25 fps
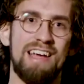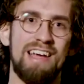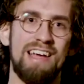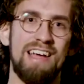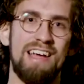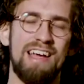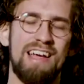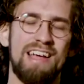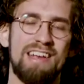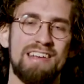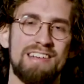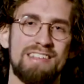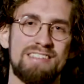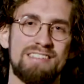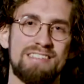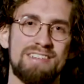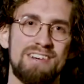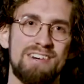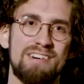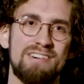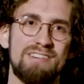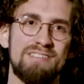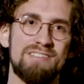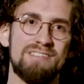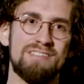And
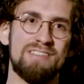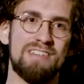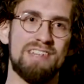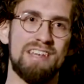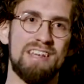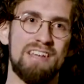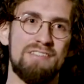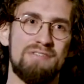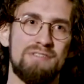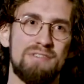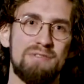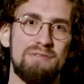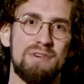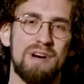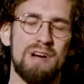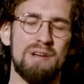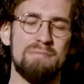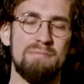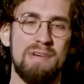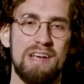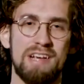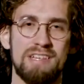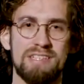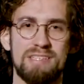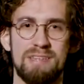so if you want to
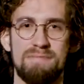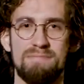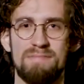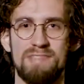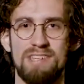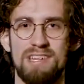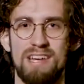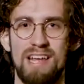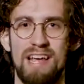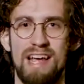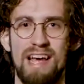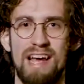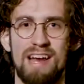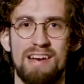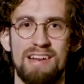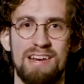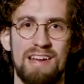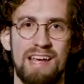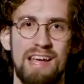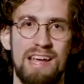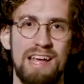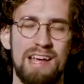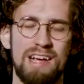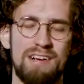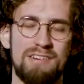make something at an
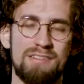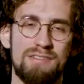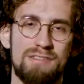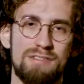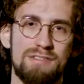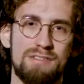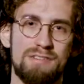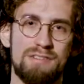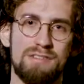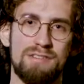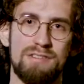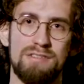angle,